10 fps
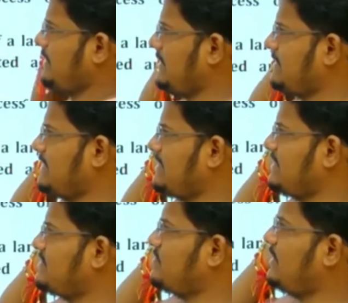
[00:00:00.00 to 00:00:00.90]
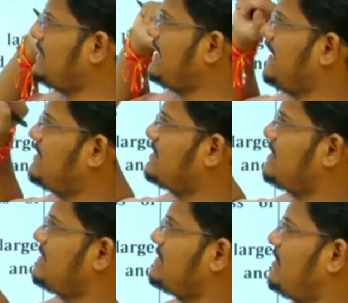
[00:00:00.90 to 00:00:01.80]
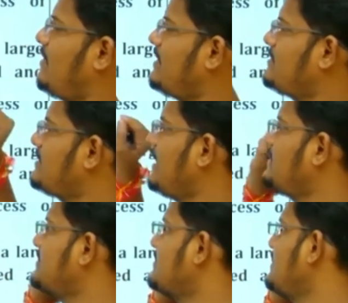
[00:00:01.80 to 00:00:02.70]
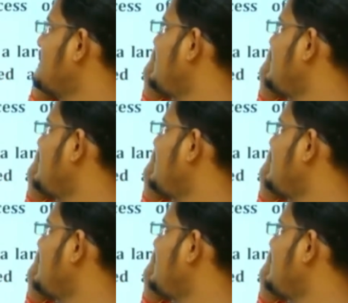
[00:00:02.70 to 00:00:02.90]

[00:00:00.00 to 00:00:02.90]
it can reach to a dangerous level inside the cells and